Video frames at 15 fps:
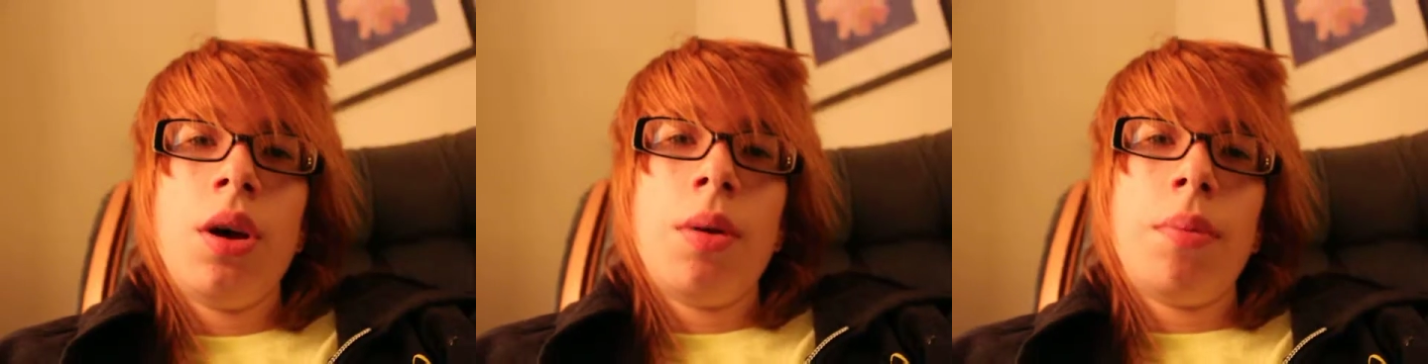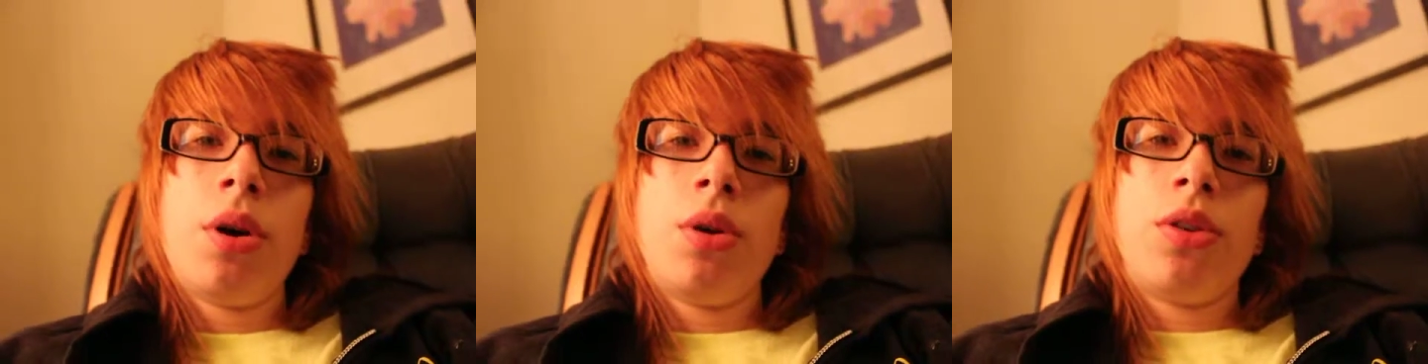
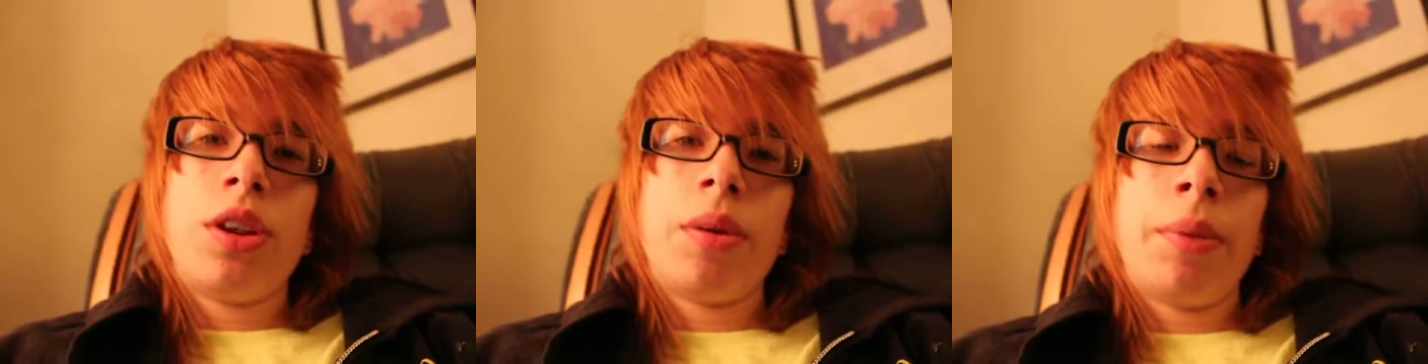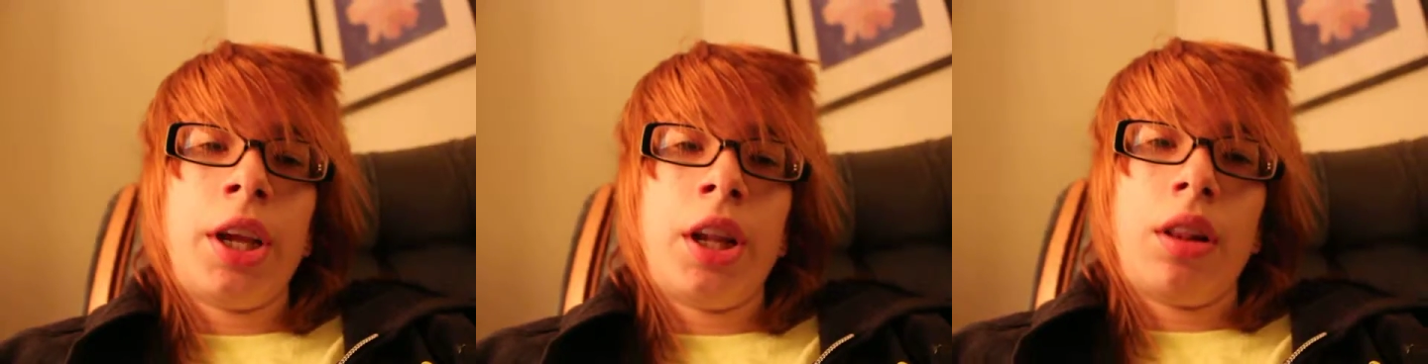post
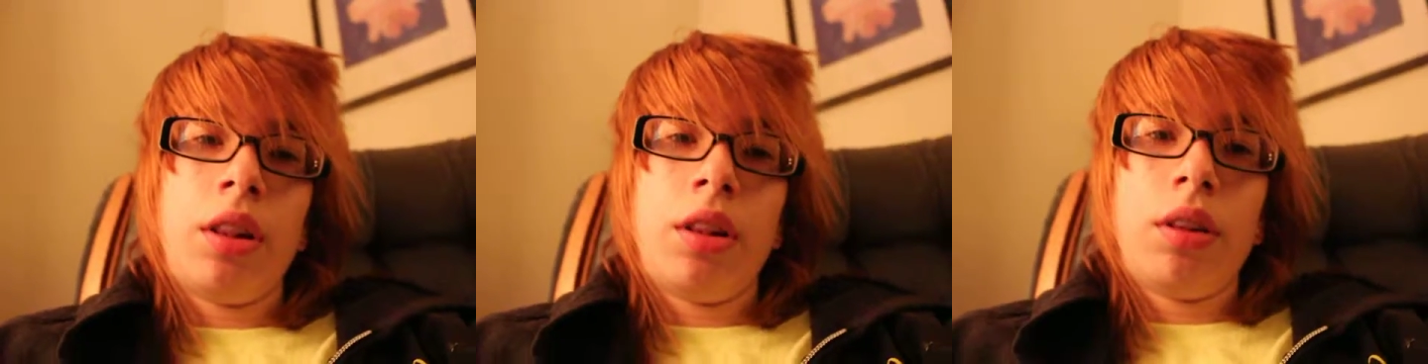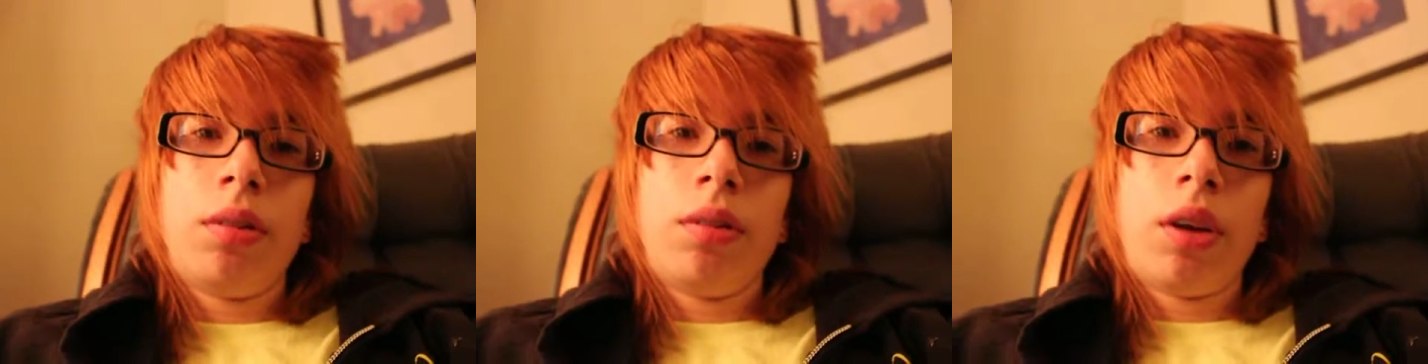on my
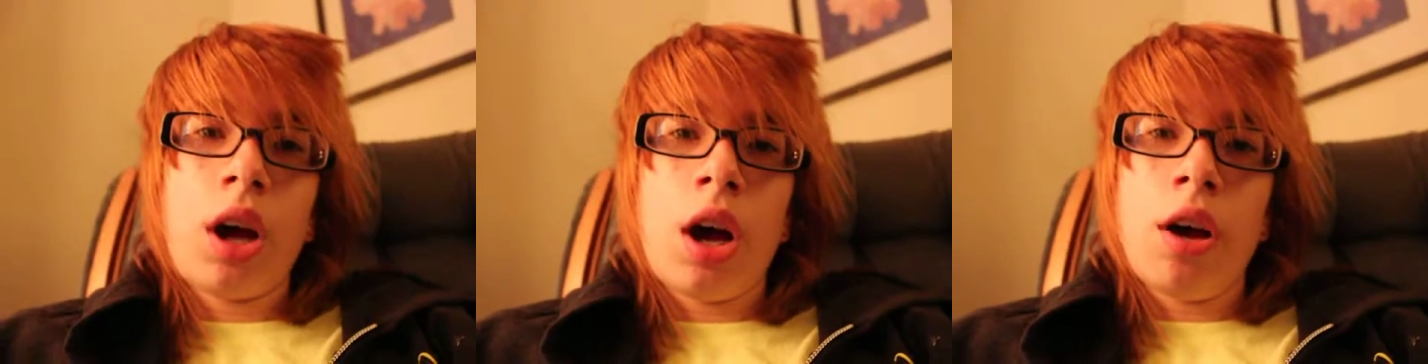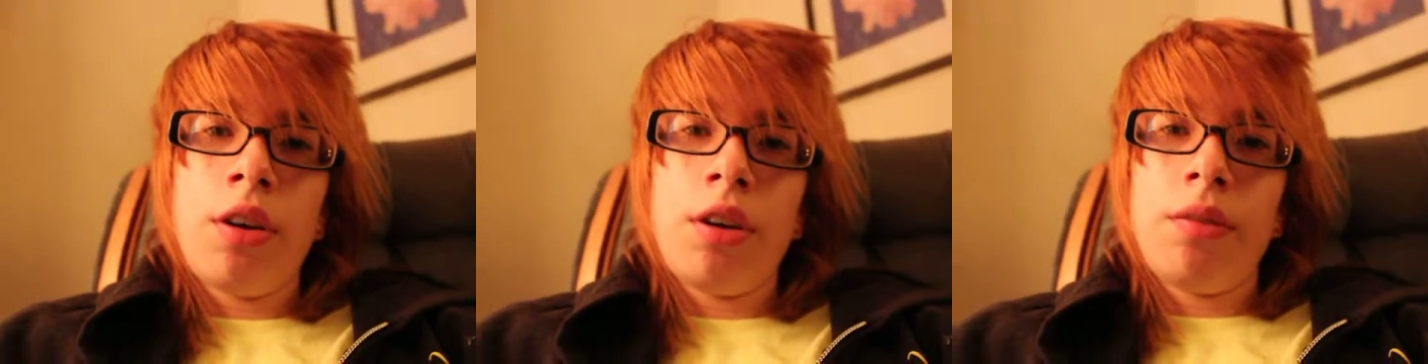
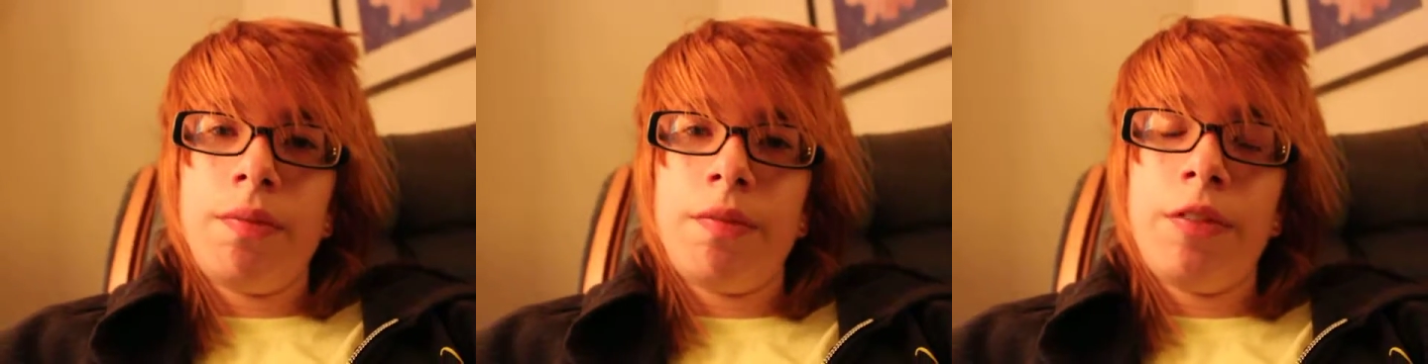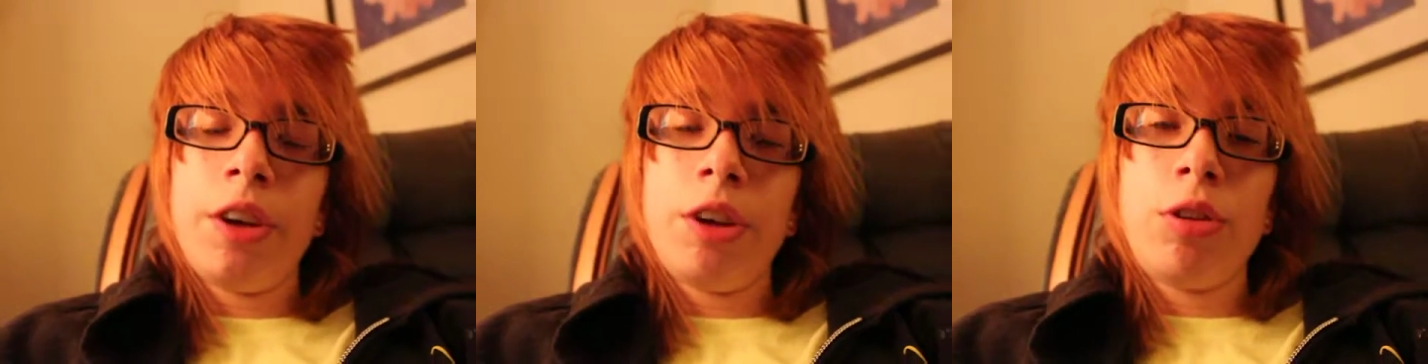uh,
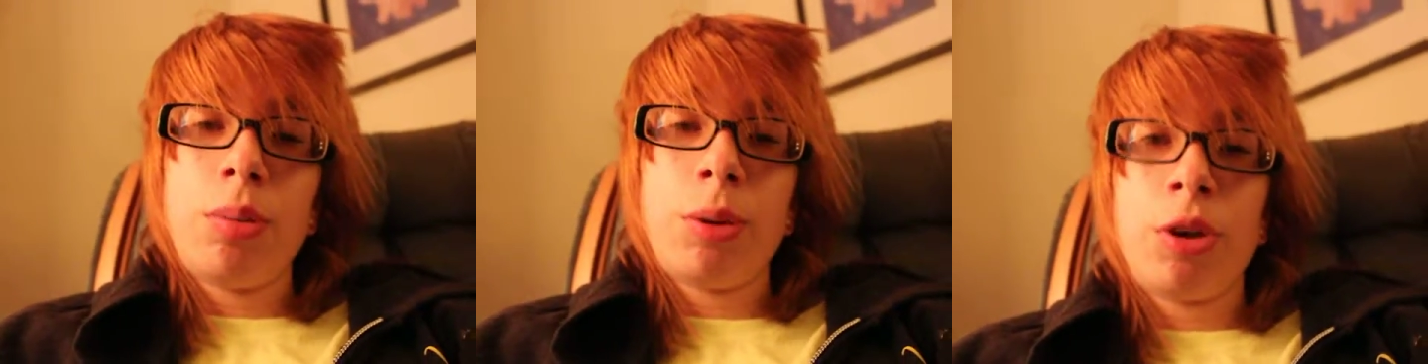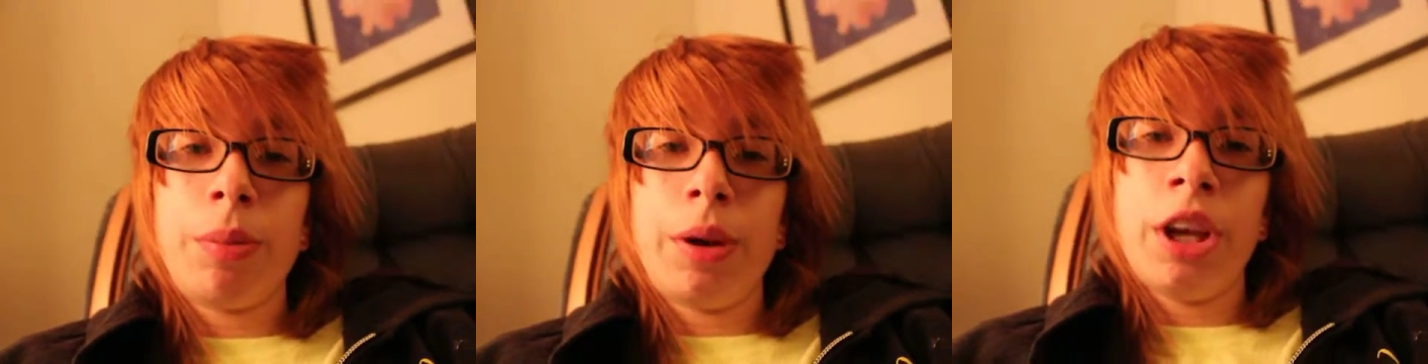
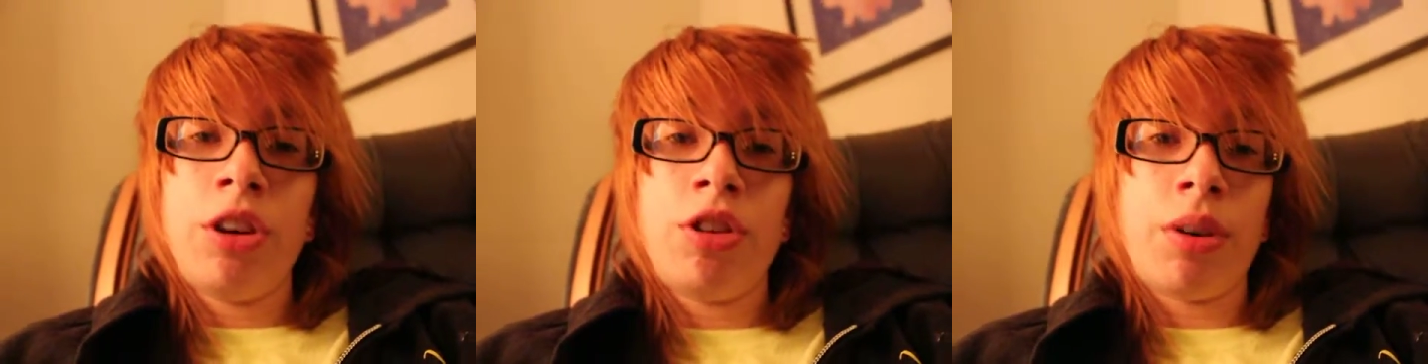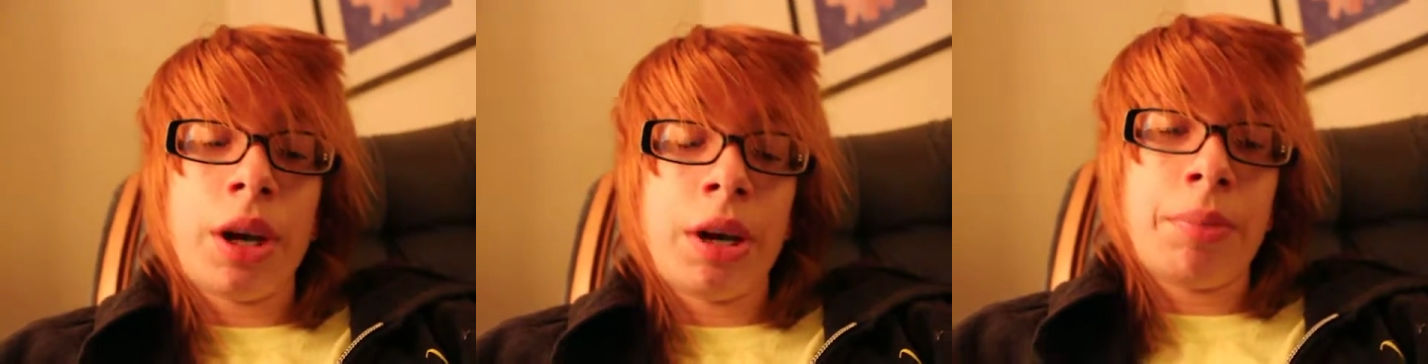Facebook
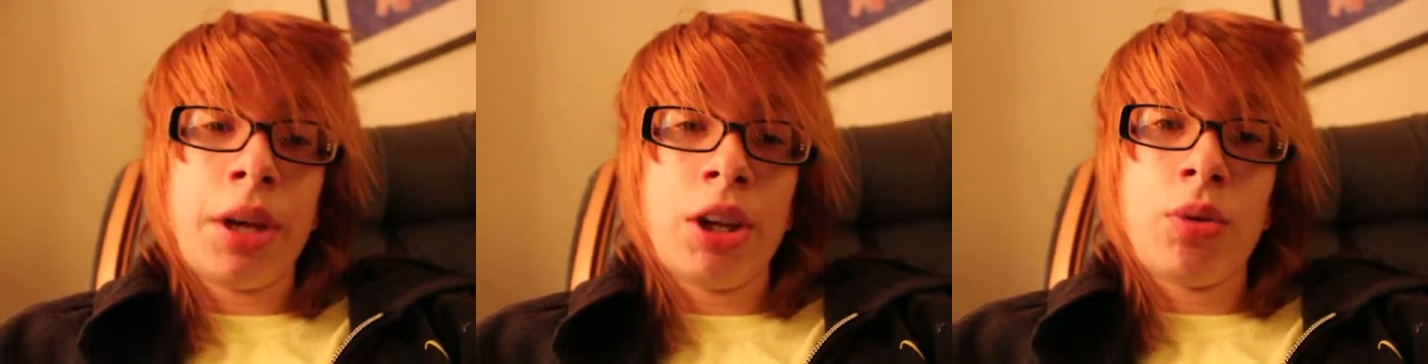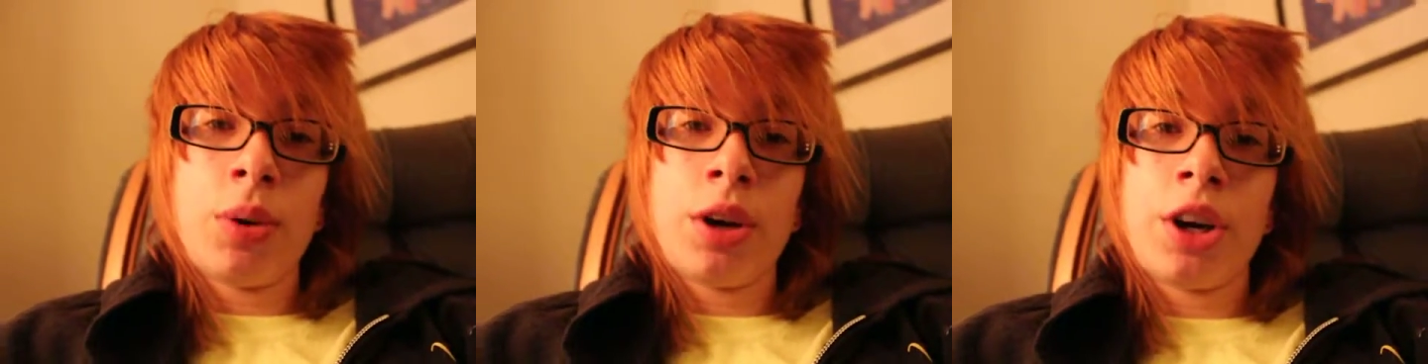page and
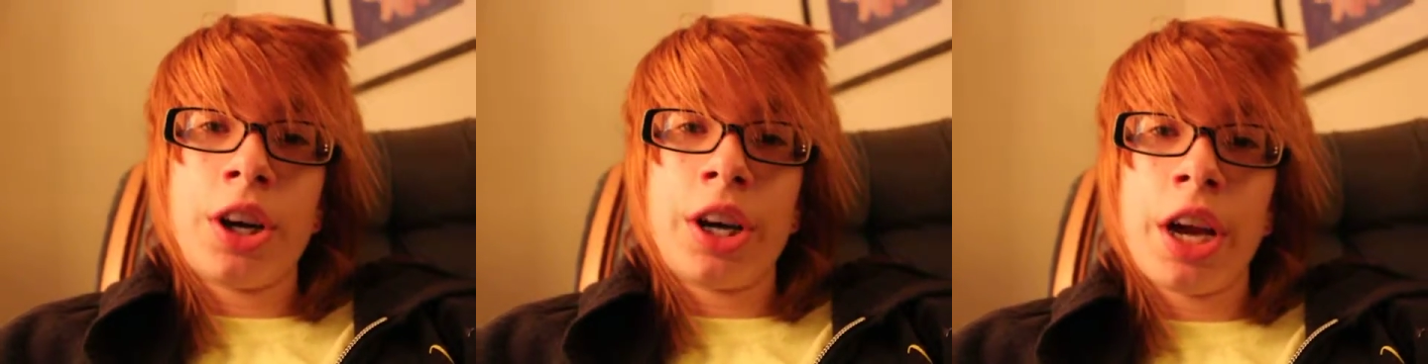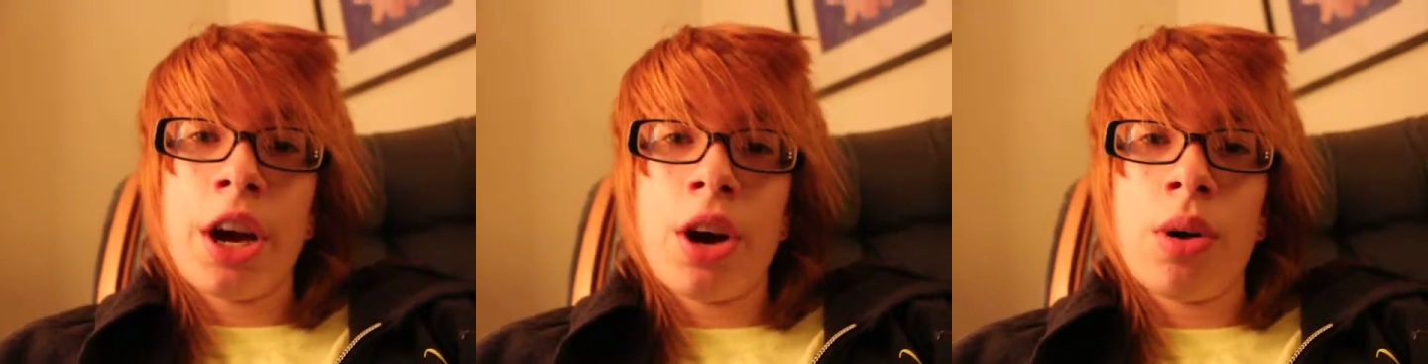my Twitter
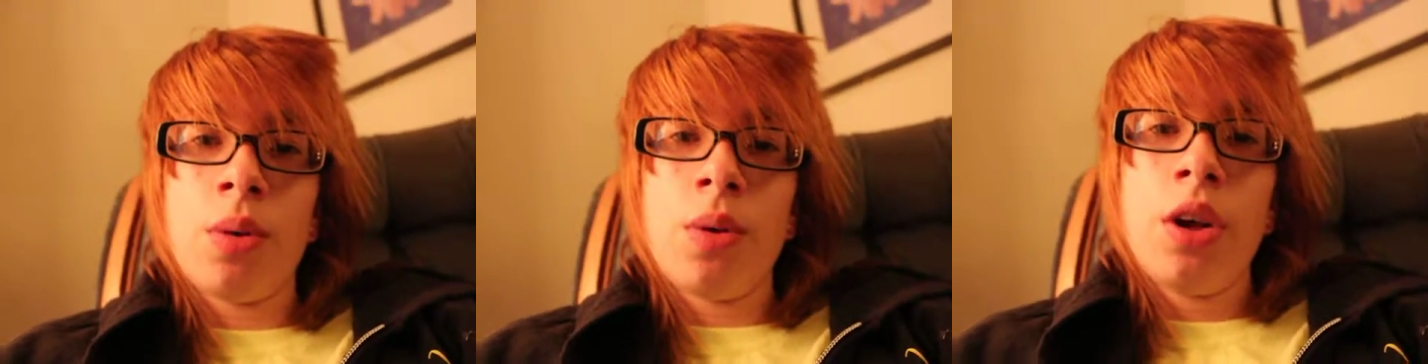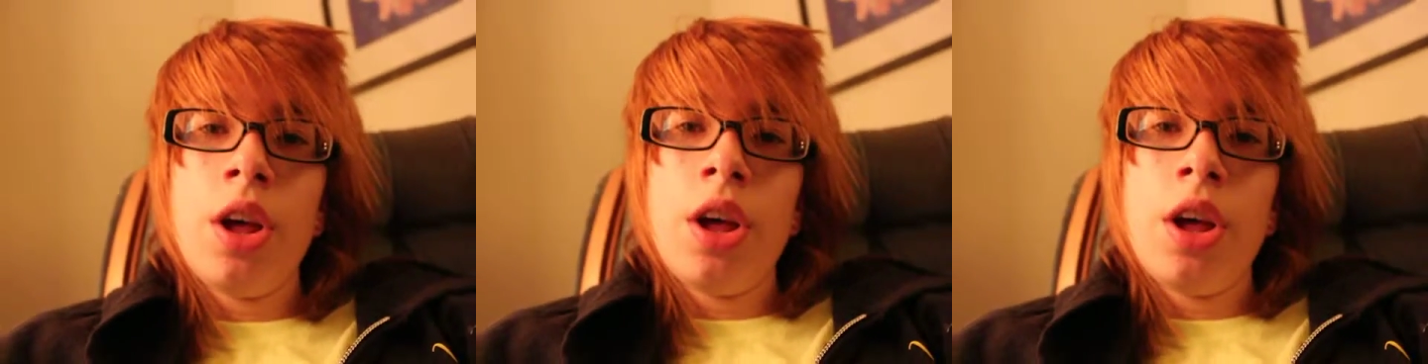account